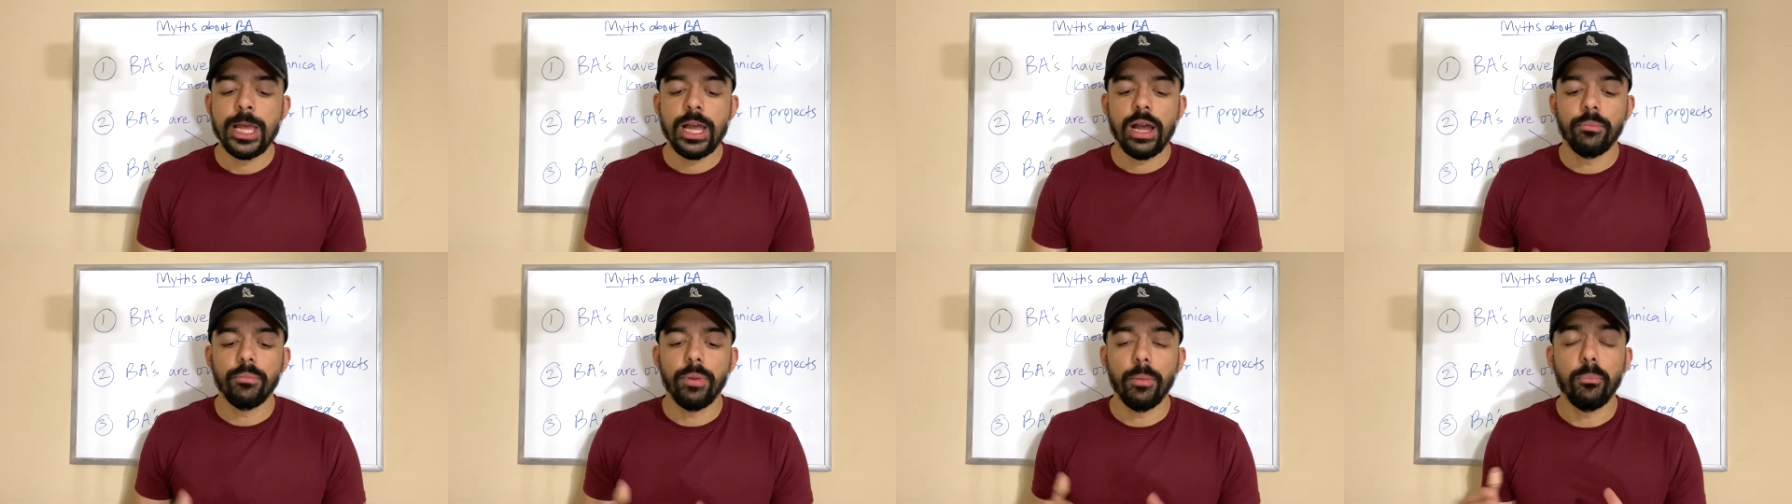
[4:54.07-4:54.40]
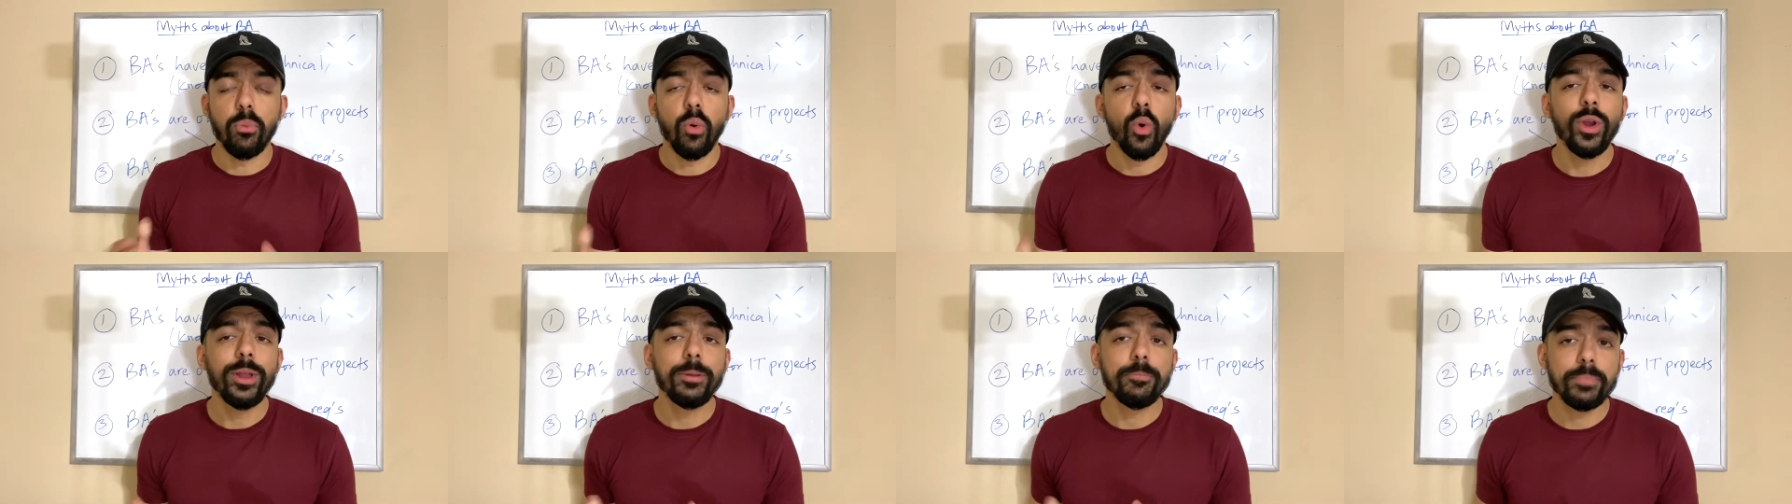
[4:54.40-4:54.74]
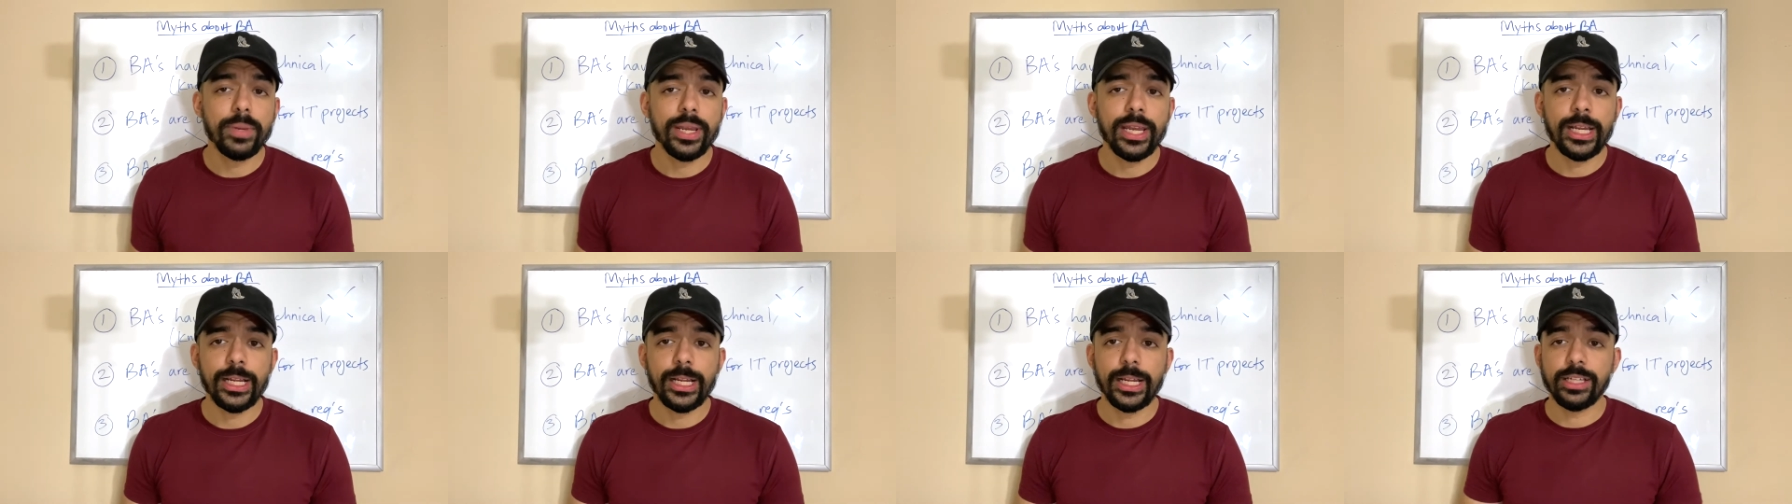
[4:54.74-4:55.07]
But point
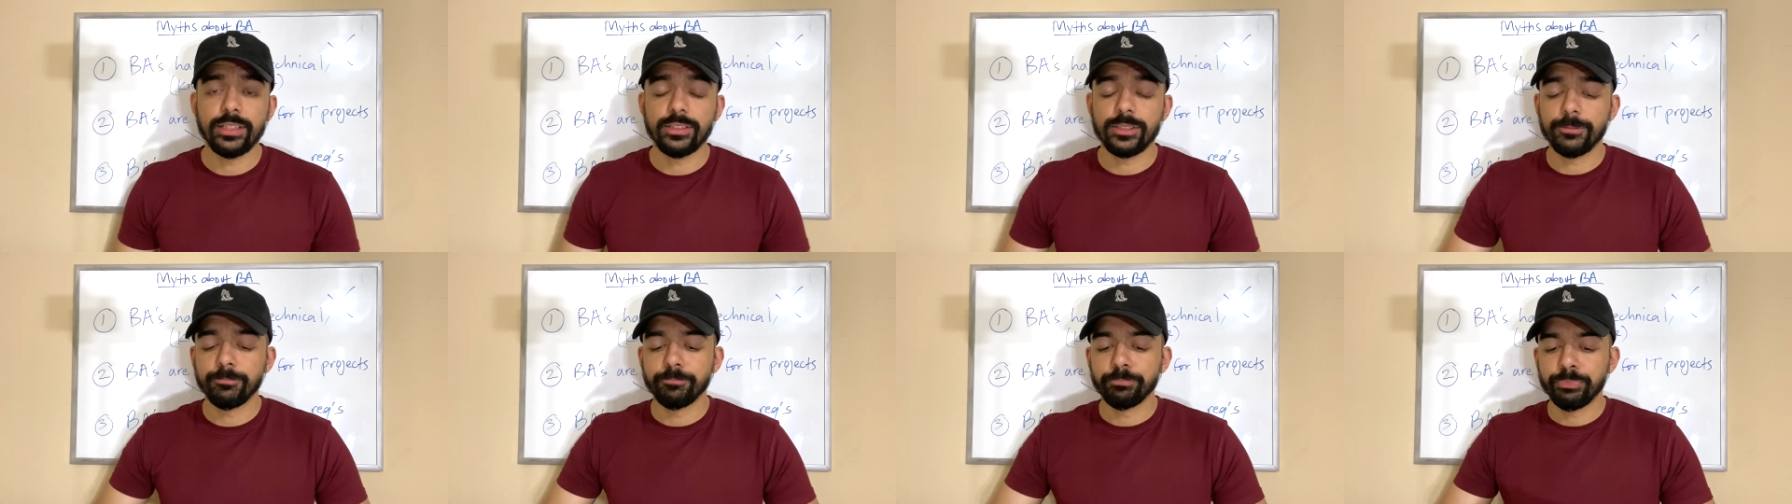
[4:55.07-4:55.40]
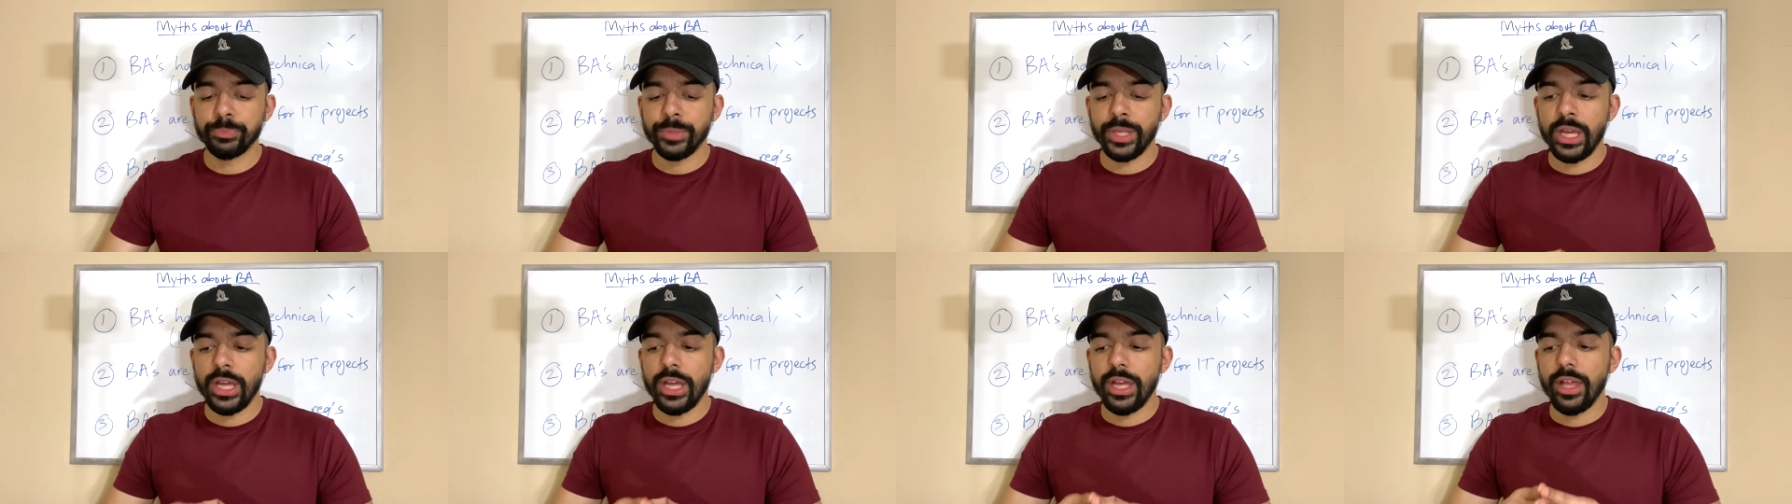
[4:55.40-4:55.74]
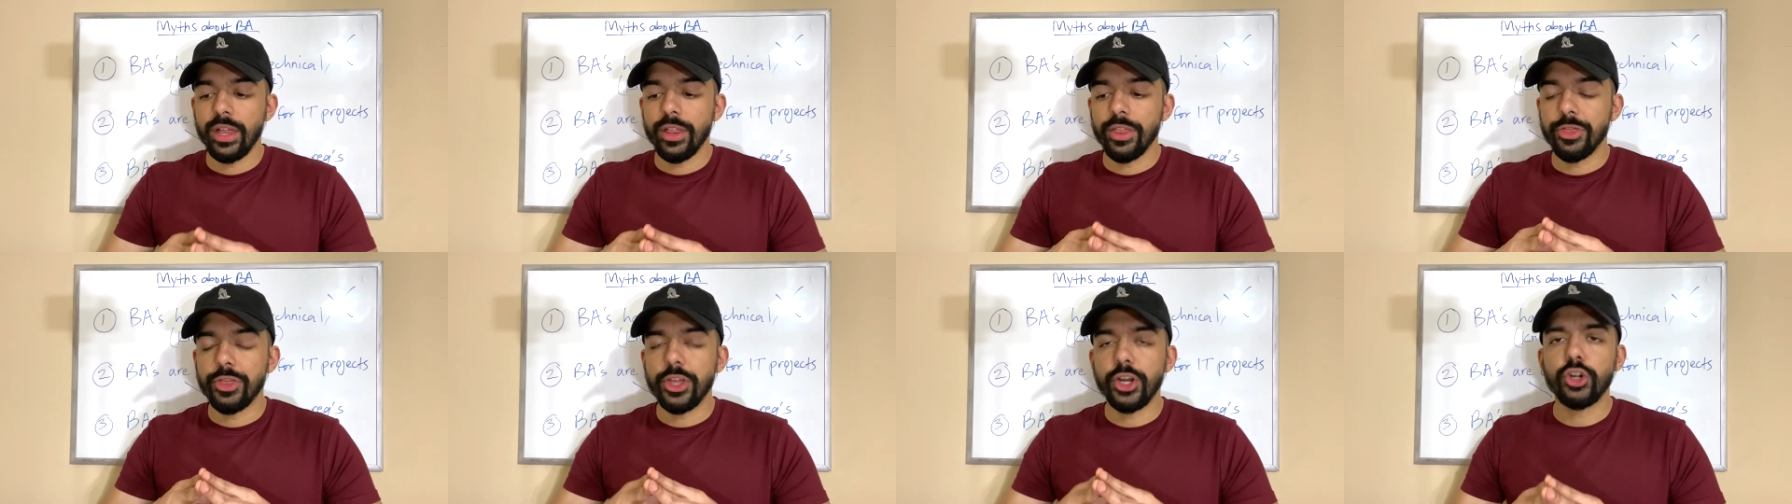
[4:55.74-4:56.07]
being is,
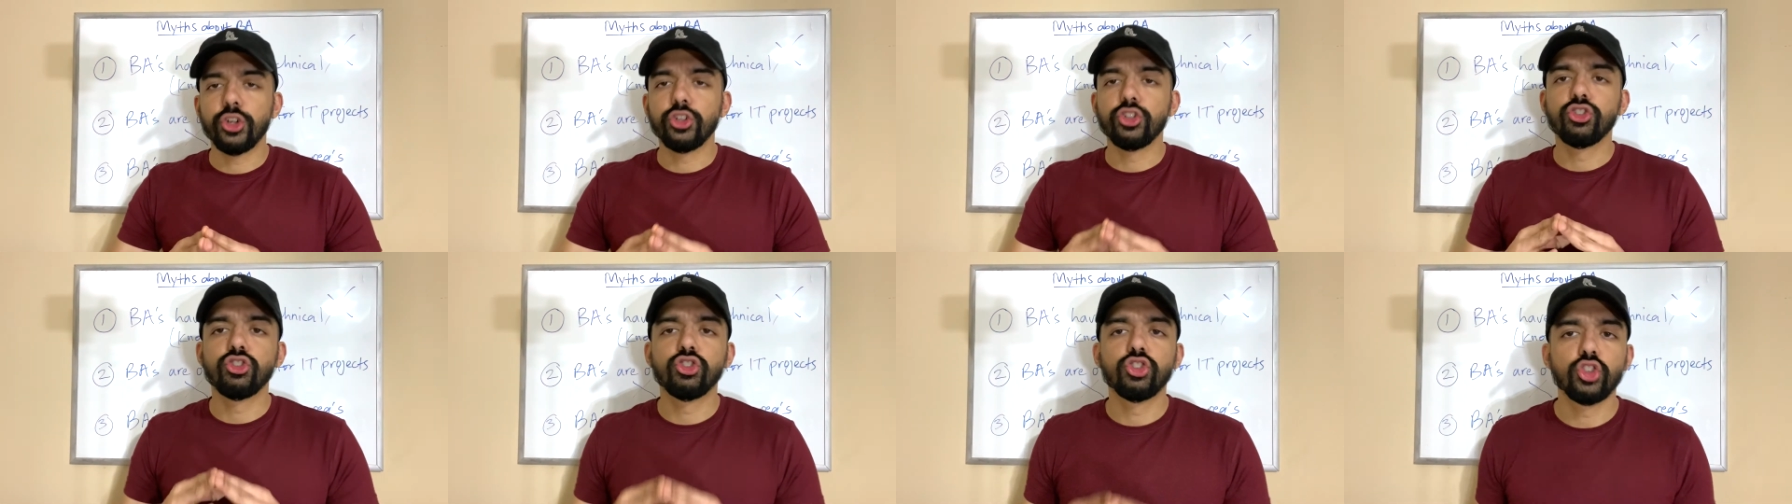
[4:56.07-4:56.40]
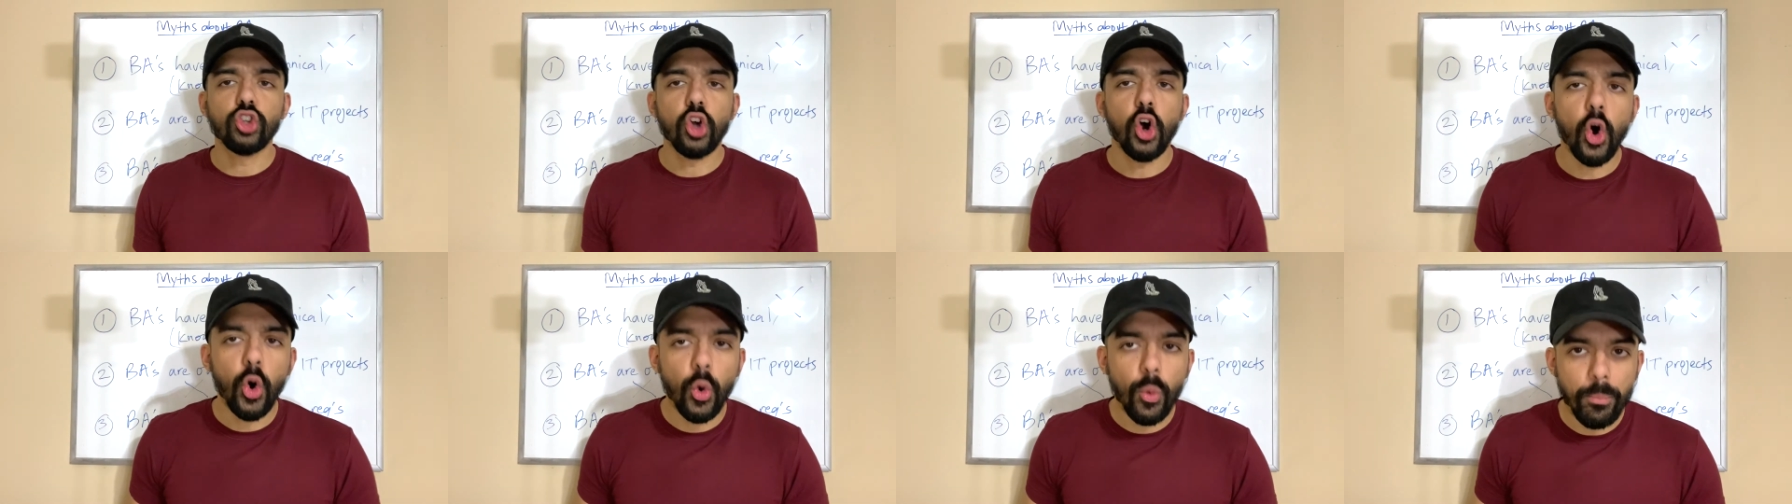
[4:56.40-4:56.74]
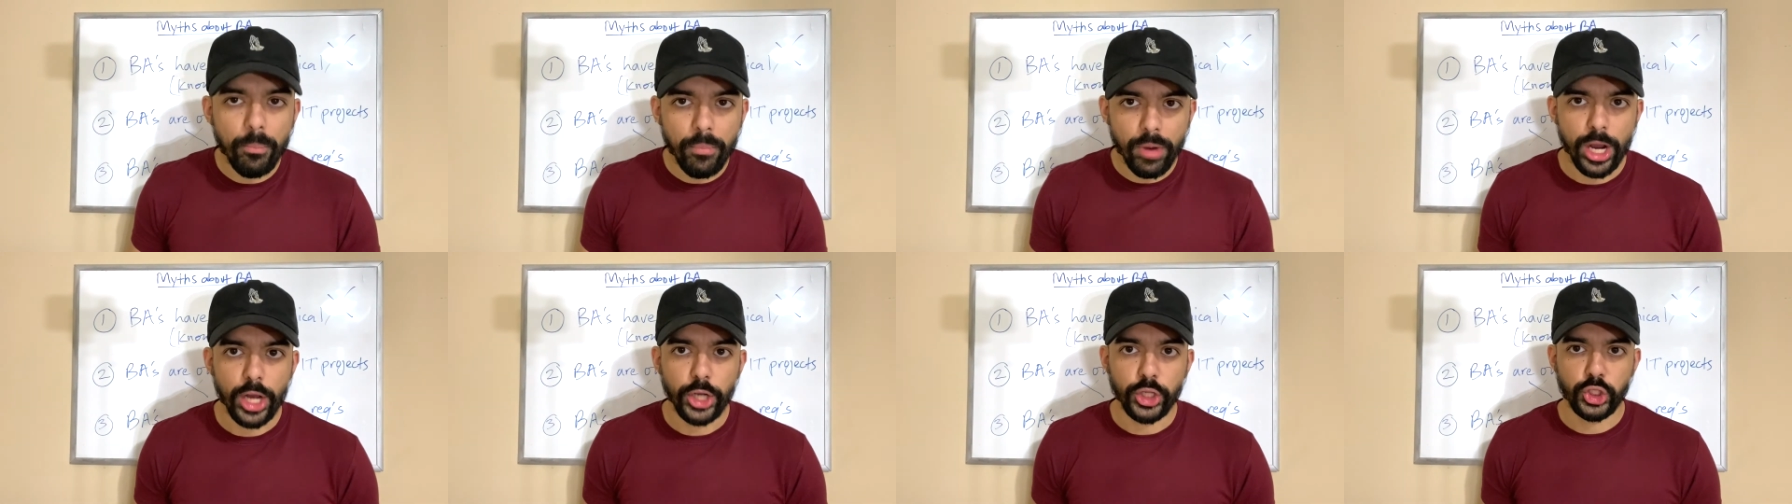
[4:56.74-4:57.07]
there's so
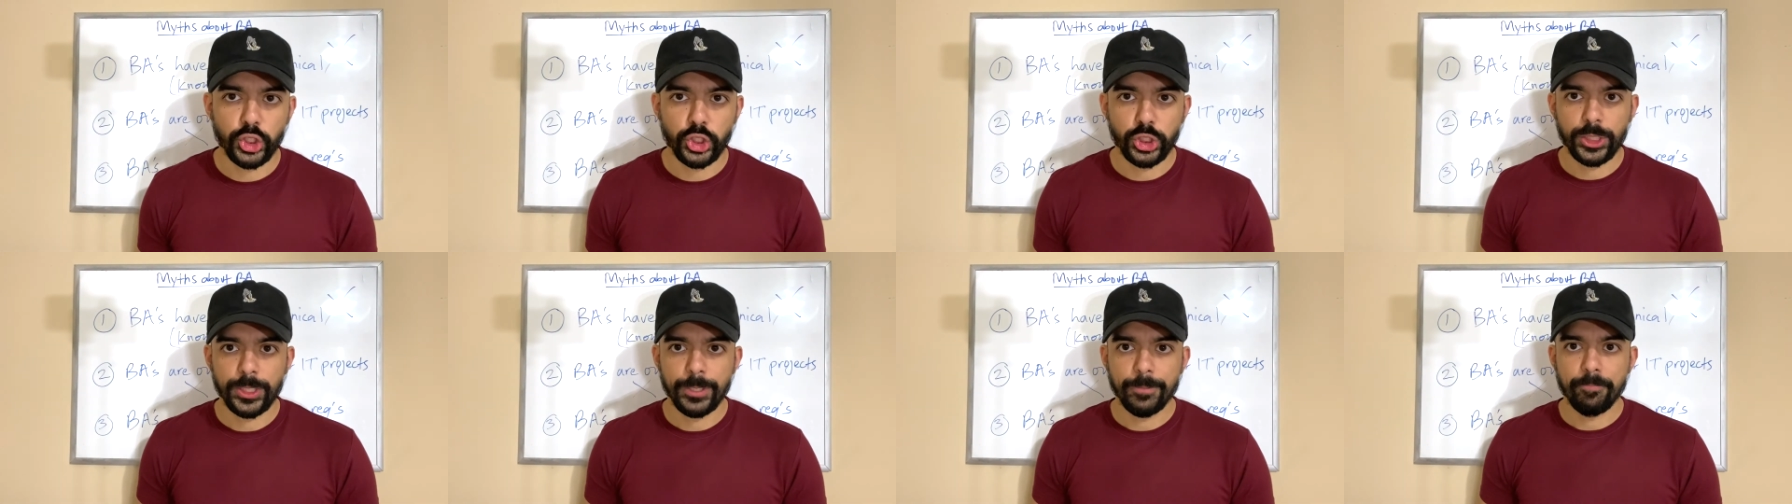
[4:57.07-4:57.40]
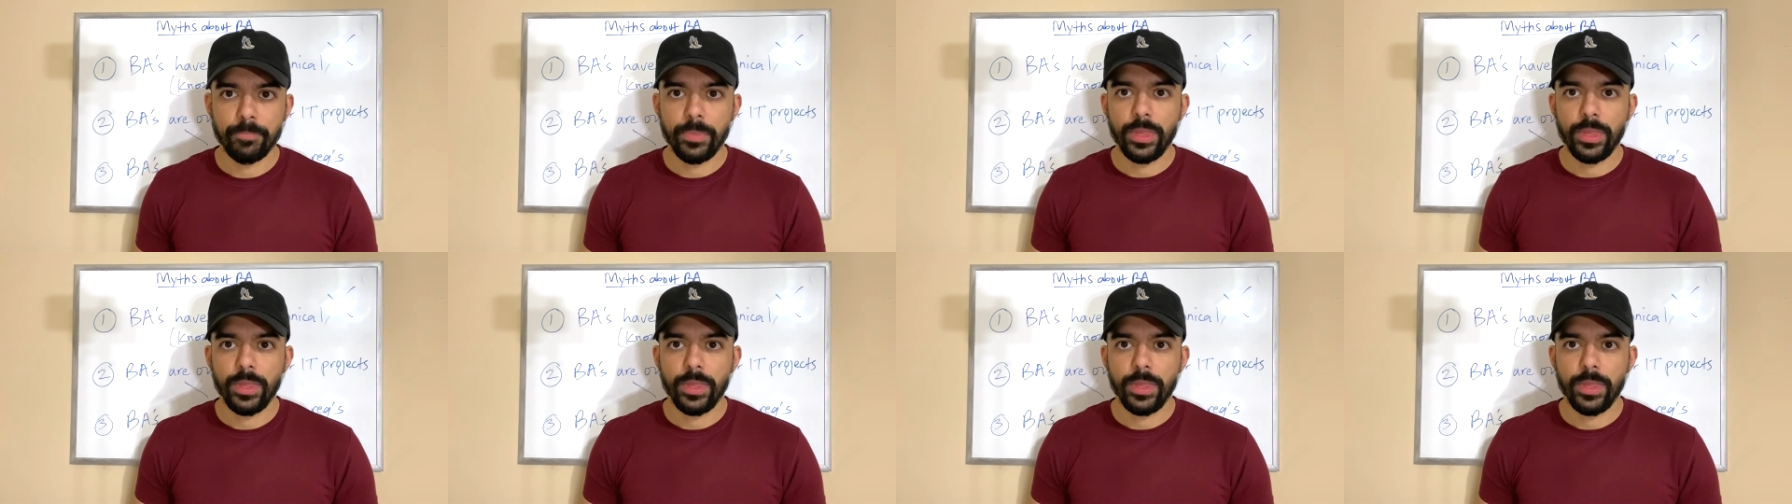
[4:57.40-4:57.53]
much